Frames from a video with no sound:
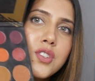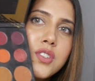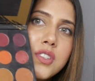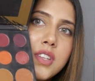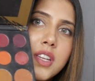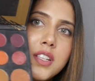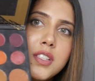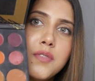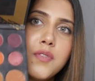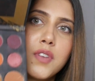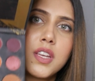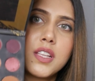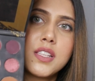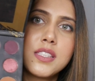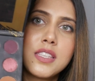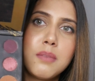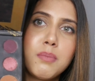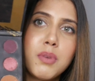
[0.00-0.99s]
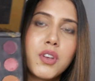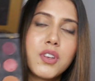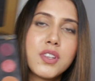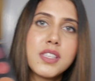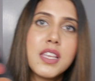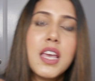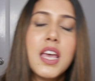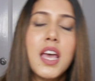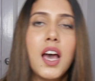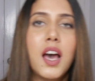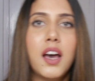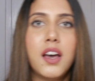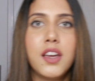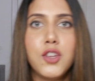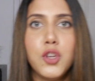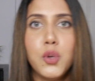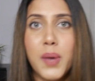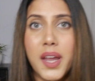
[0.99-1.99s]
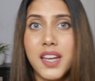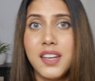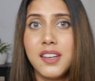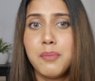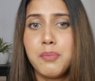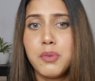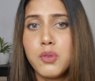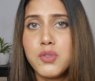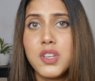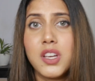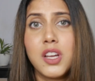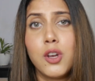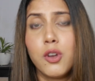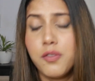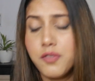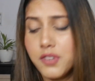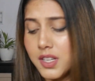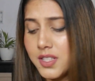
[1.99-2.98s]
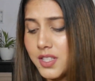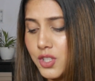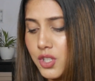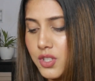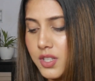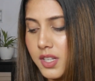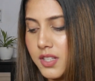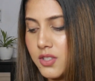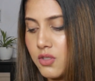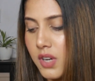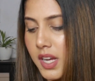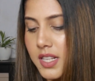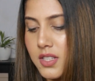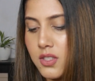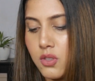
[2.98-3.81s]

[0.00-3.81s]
shades, if you can see, because you end up using a lot of transition shades, right?